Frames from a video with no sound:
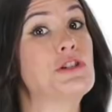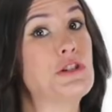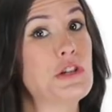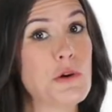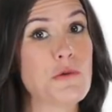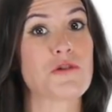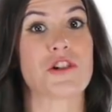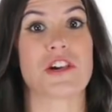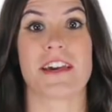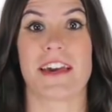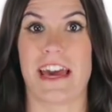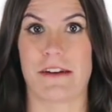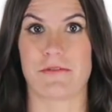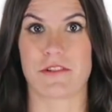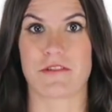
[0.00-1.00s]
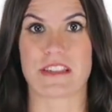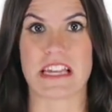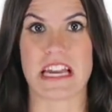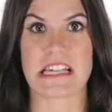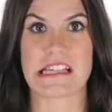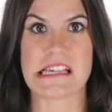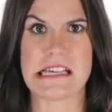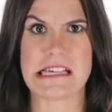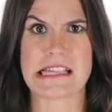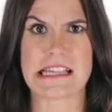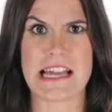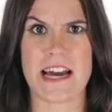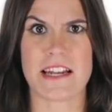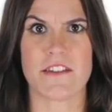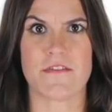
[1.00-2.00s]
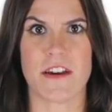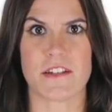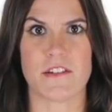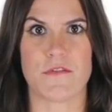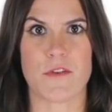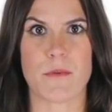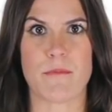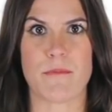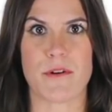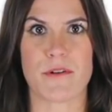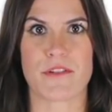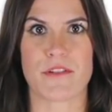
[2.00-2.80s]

Douching after sex is not an effective form of birth